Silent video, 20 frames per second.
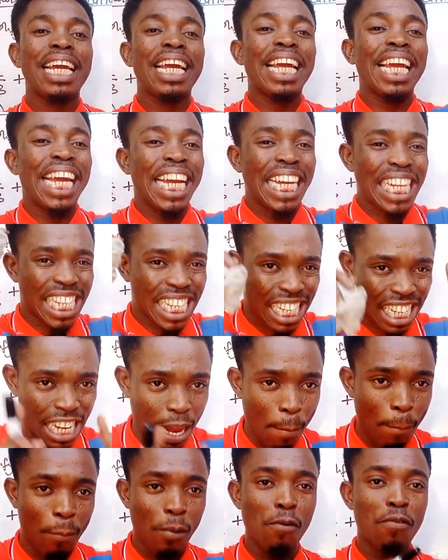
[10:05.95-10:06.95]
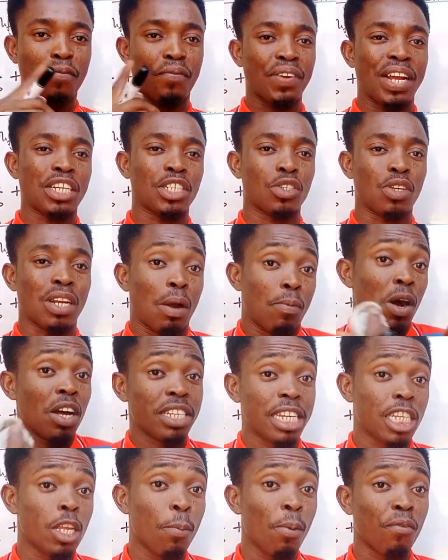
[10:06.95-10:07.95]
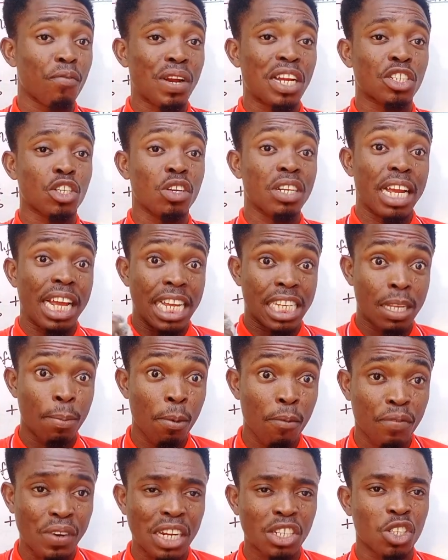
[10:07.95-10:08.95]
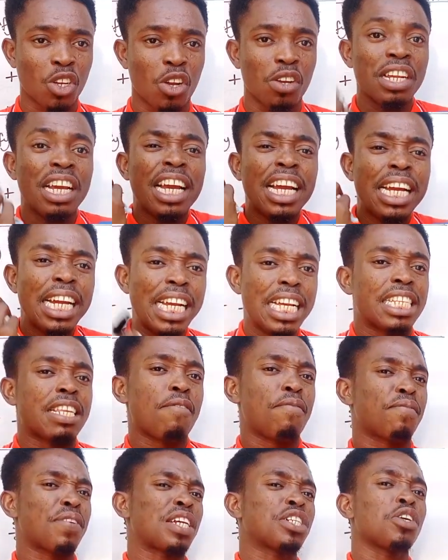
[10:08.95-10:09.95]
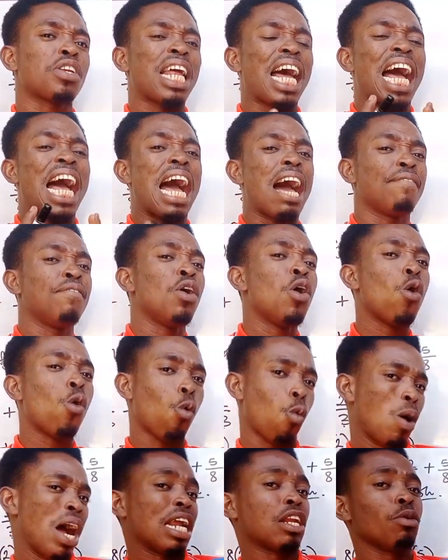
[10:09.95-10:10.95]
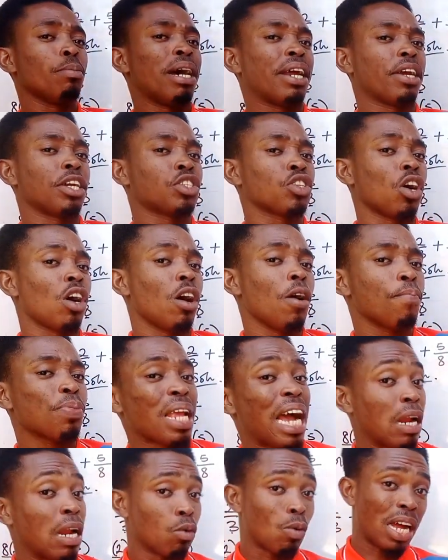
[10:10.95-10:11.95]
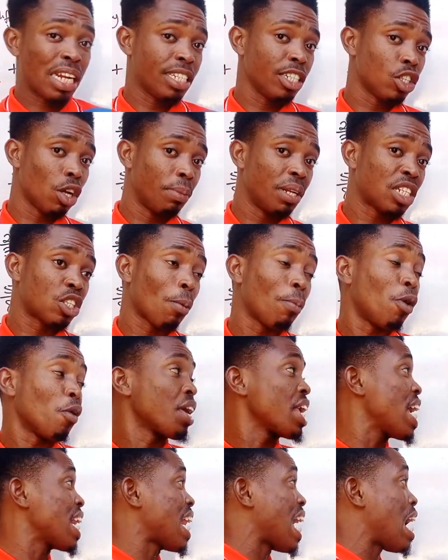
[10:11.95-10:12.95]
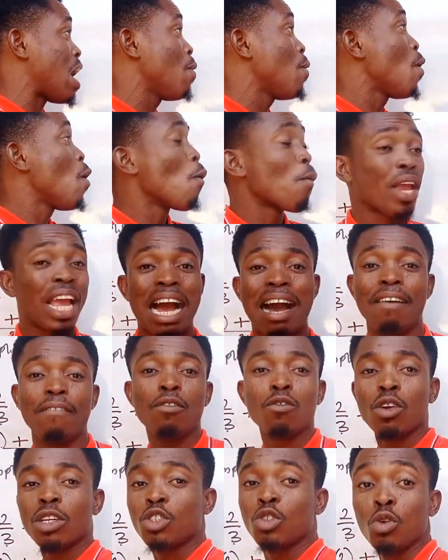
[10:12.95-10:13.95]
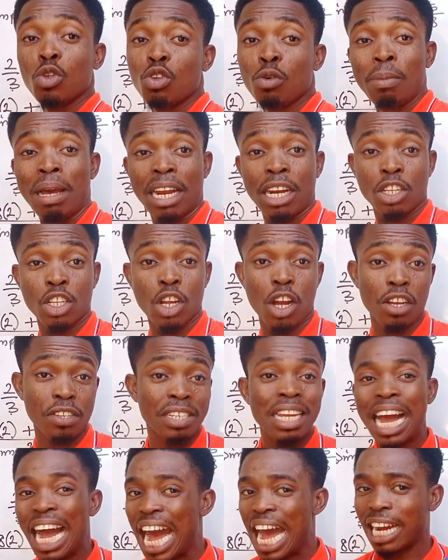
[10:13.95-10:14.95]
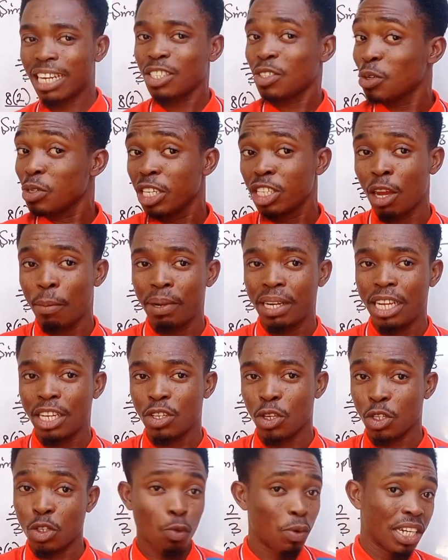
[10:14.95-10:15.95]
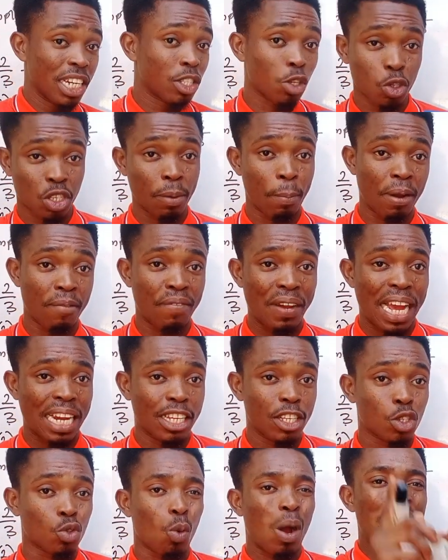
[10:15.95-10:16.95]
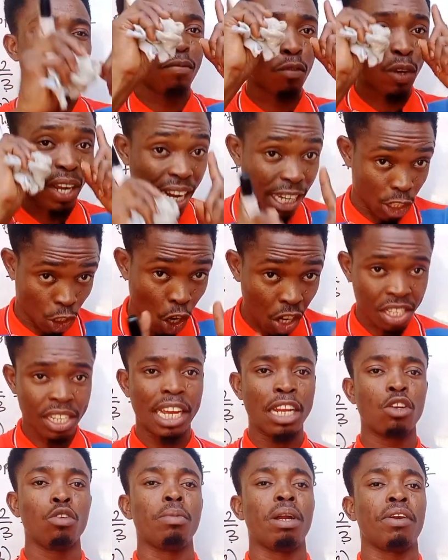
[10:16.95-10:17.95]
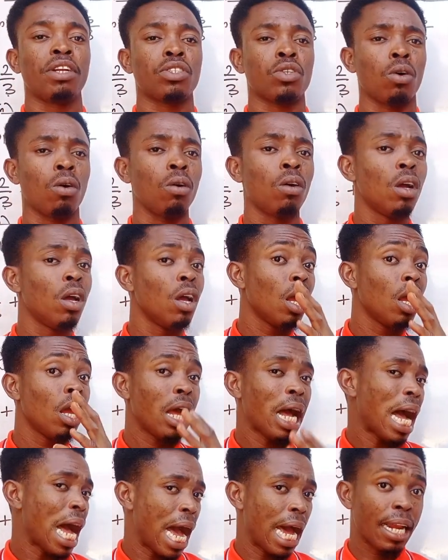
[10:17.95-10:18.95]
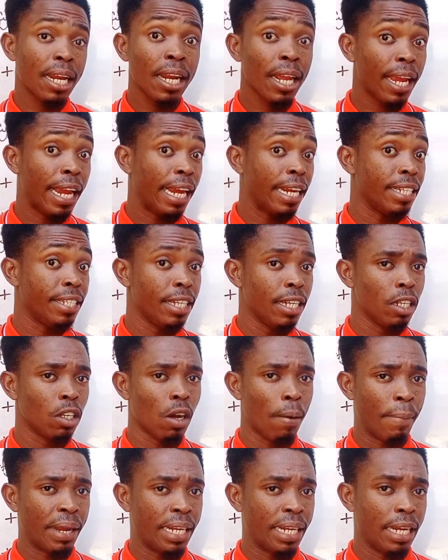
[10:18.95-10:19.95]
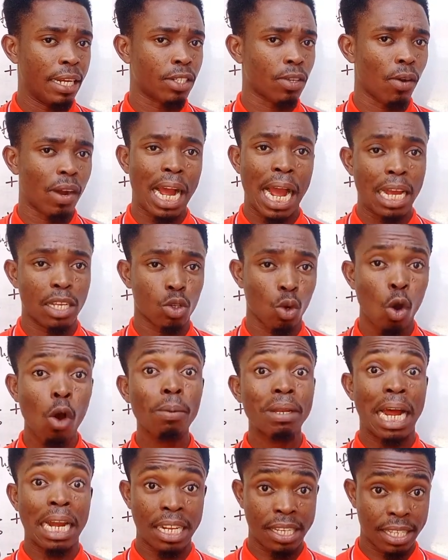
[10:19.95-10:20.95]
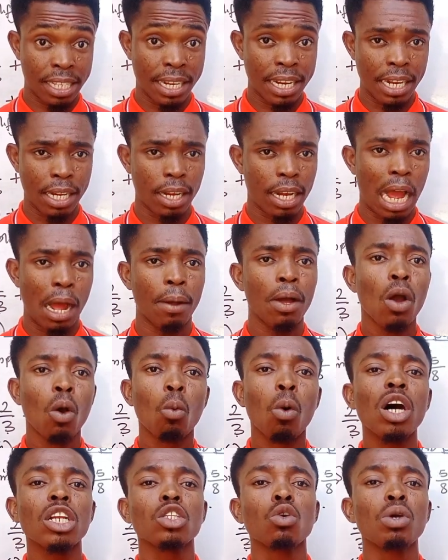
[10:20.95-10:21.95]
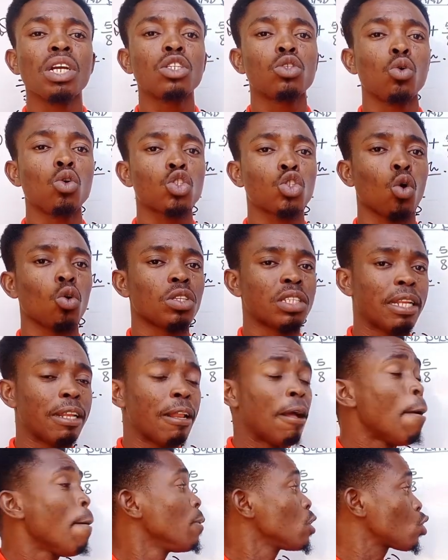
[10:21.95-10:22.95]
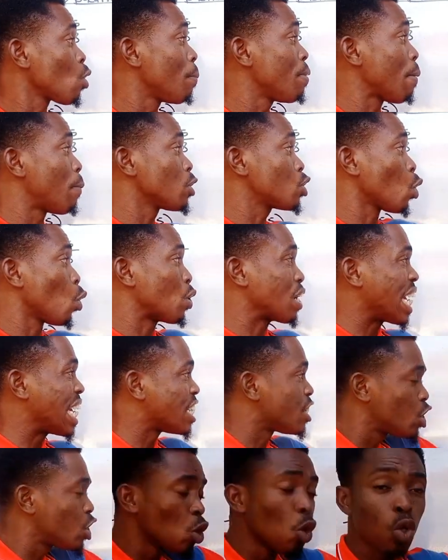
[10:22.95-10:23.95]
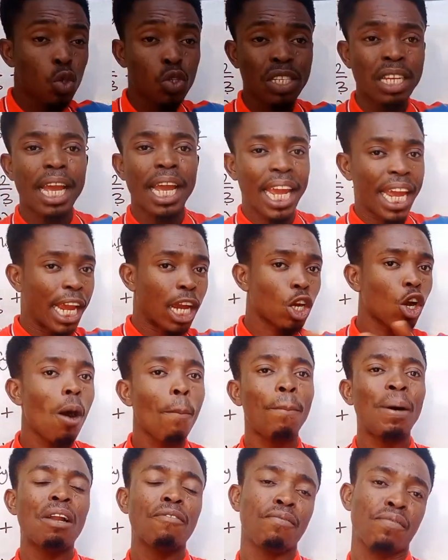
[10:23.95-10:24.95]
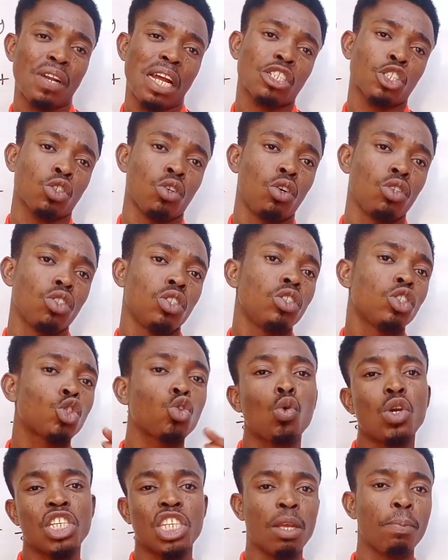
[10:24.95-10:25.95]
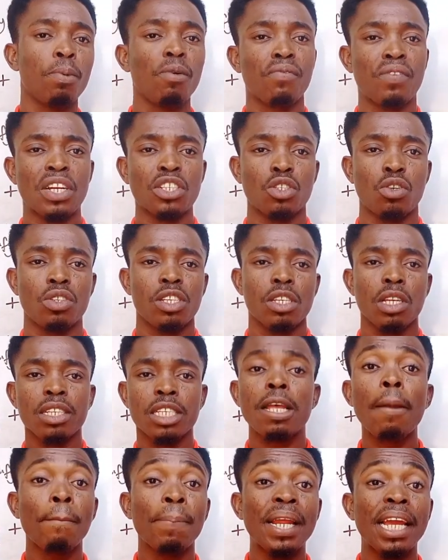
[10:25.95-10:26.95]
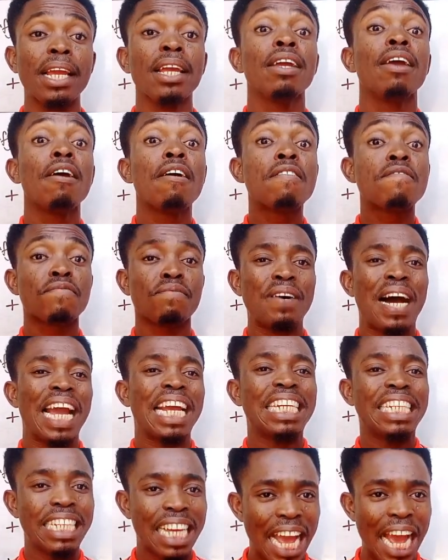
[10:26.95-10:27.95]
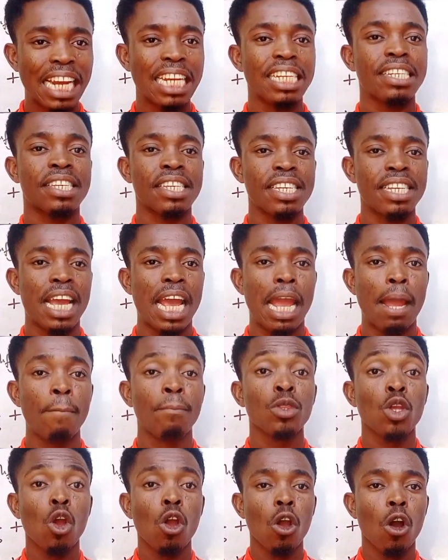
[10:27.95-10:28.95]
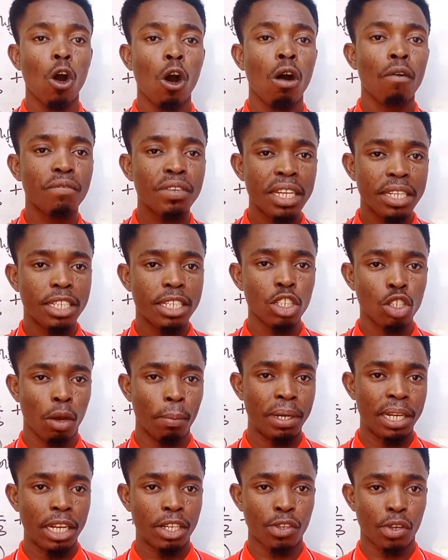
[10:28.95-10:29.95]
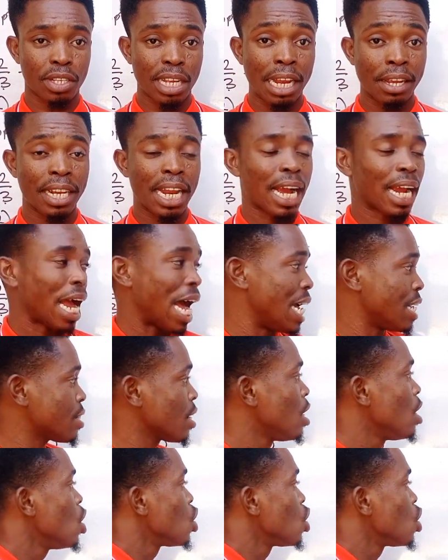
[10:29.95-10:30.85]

a simple fraction. Now, what's a simple fraction? A simple fraction is a fraction that have one numerator and one denominator. But here now we have two numerators and two denominators. So we need to simplify this to have just a numerator and a denominator. Guys, hope that is sticking. Now, what do we do to be able to reduce a compound fraction to a simple fraction? Simply find the L.C.M of the denominators. Are you there, guys?